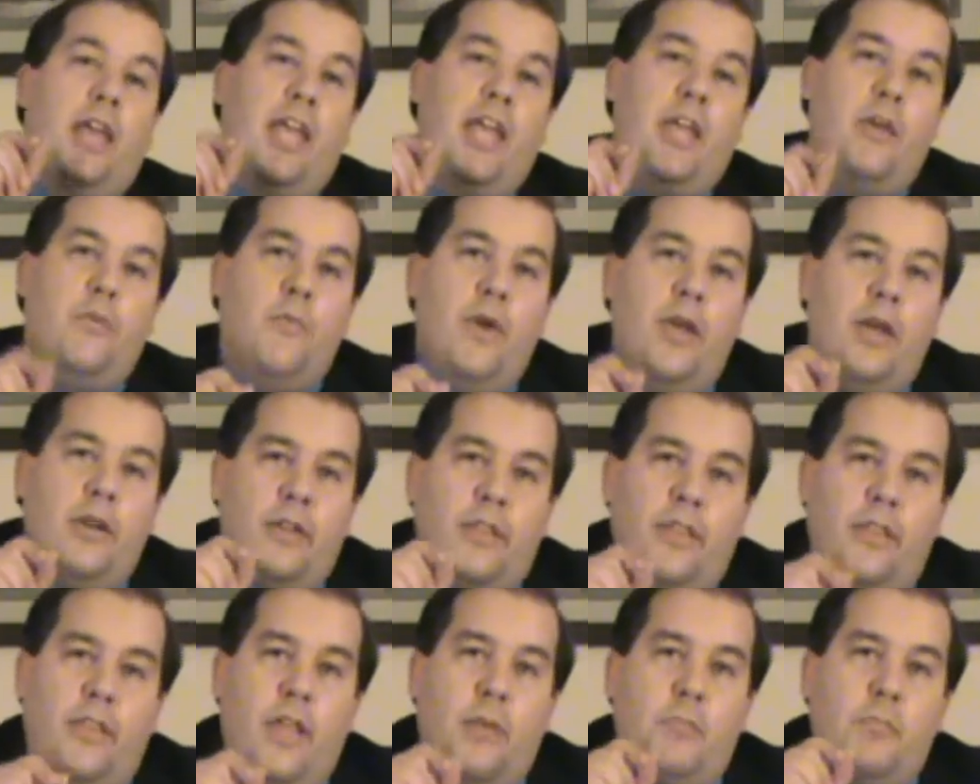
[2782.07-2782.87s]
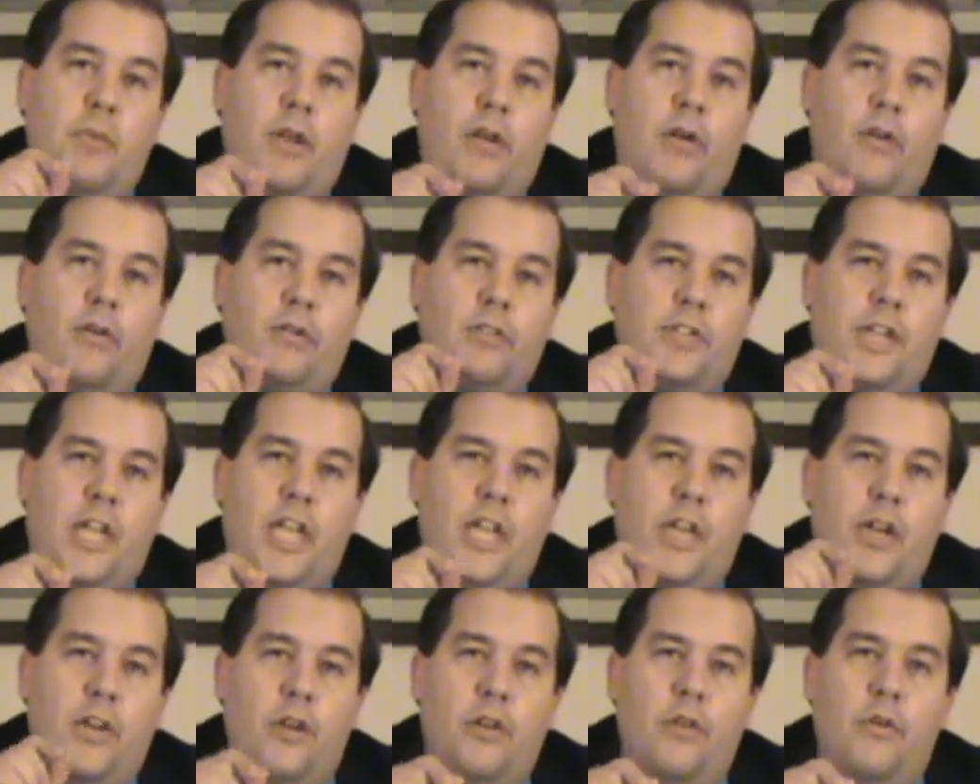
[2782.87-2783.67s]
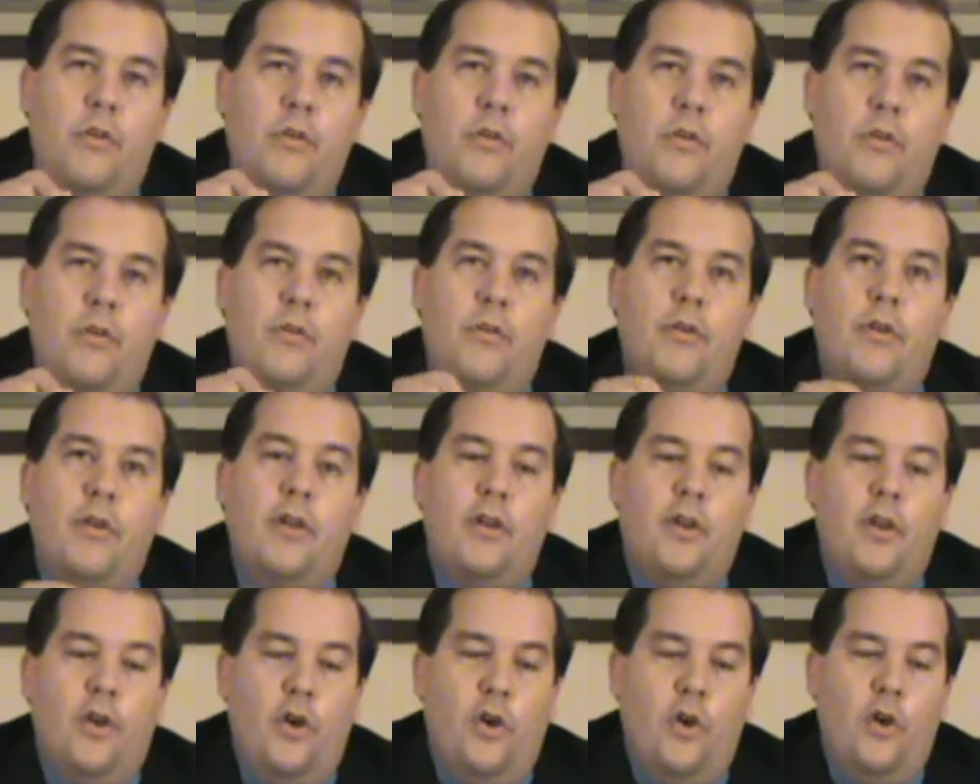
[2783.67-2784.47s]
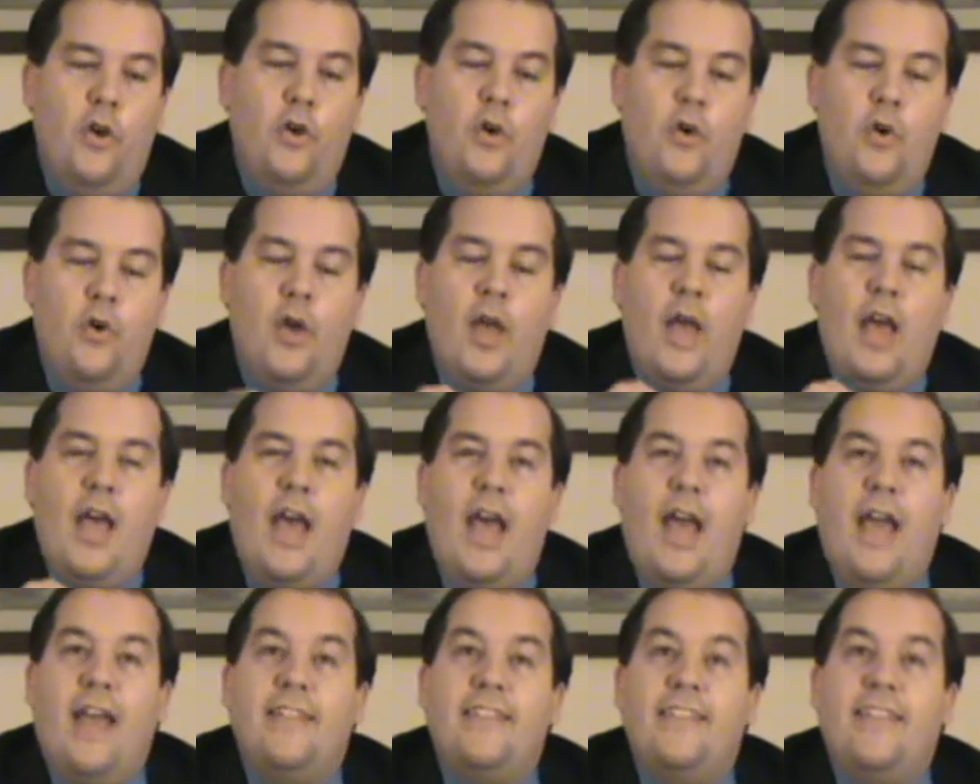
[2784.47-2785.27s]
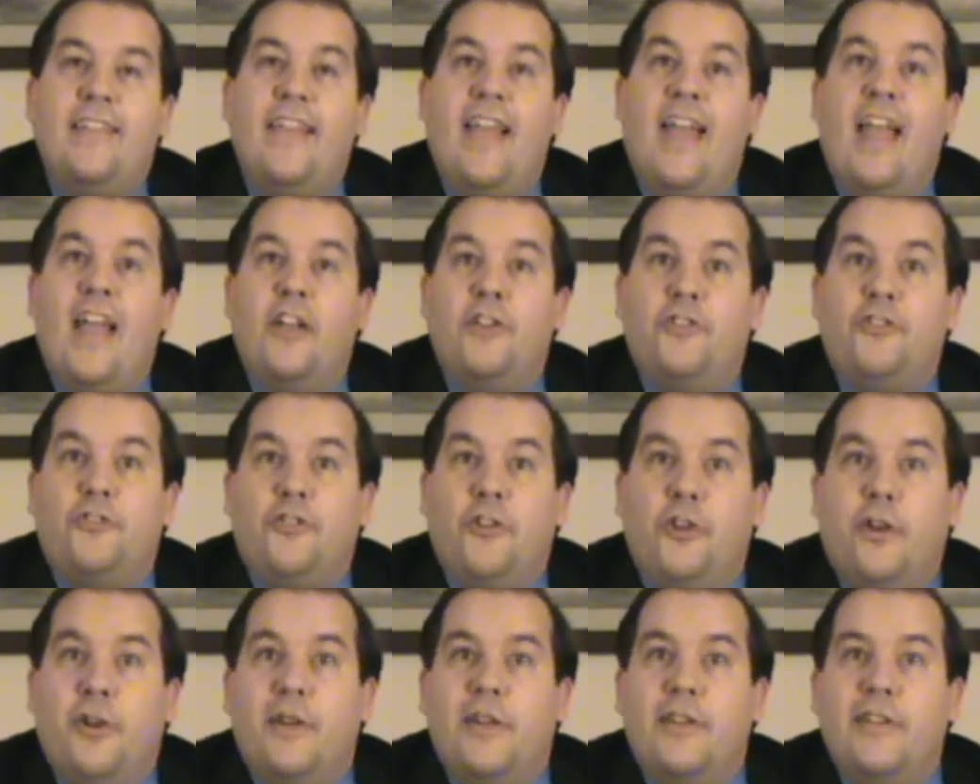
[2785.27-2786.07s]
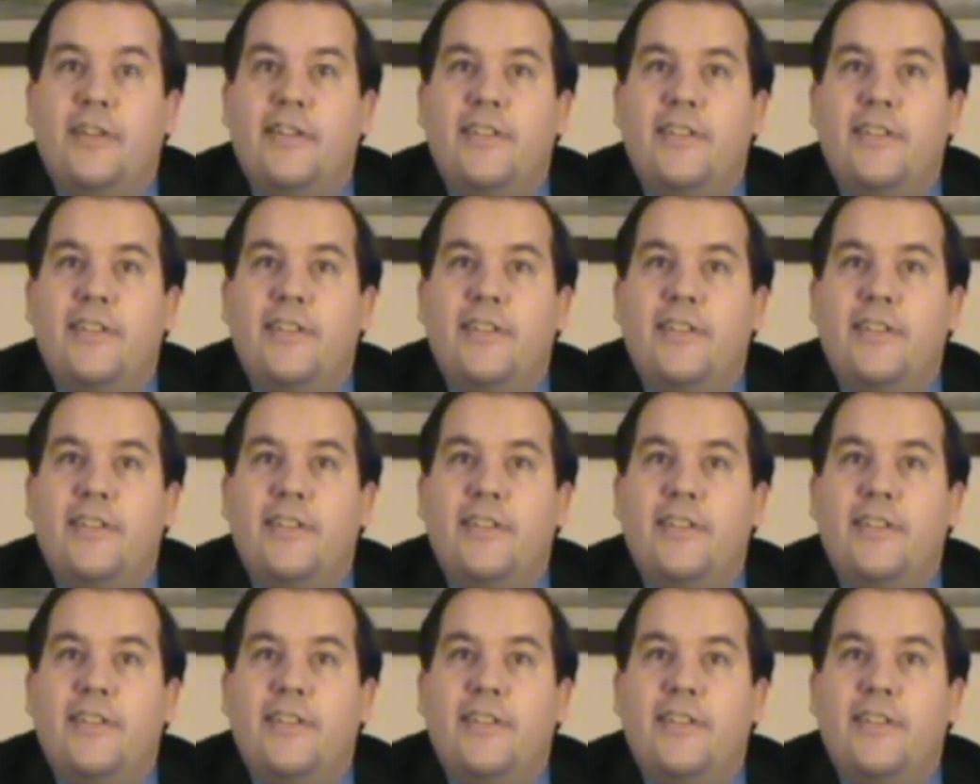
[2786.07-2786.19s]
He went to them because he knew who had the answer.